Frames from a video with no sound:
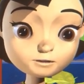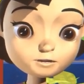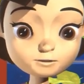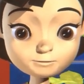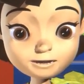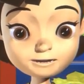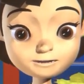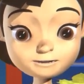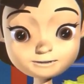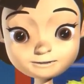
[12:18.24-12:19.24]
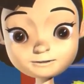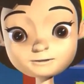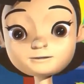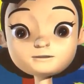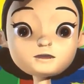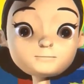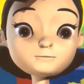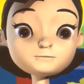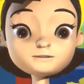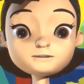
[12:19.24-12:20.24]
as much as you can.
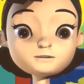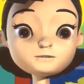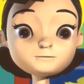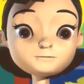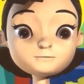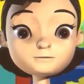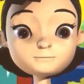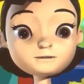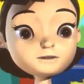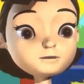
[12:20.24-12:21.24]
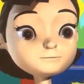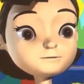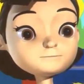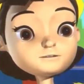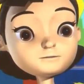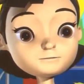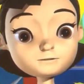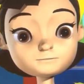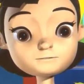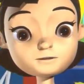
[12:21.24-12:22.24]
Carpooling is also a great way to help keep
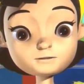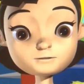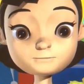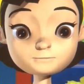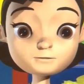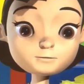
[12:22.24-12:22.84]
vehicles off the road,